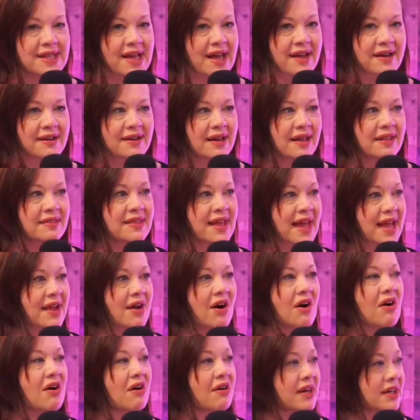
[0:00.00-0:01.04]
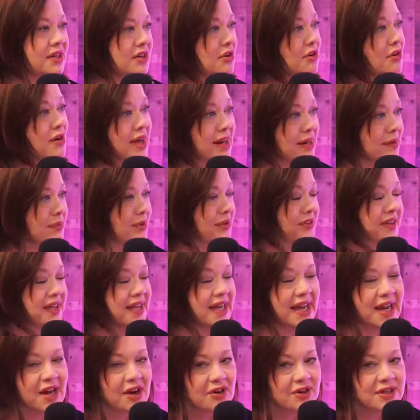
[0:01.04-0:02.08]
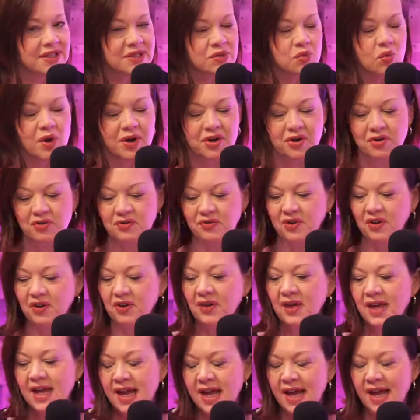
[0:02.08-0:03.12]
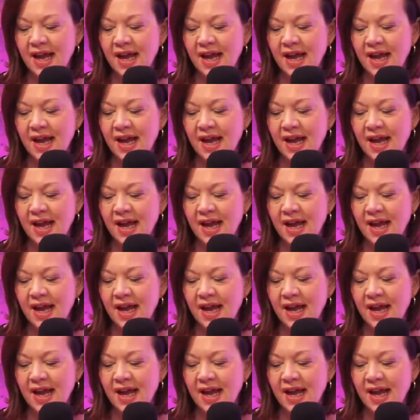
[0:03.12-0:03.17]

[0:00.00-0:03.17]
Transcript: and they are incredible. The care is wonderful.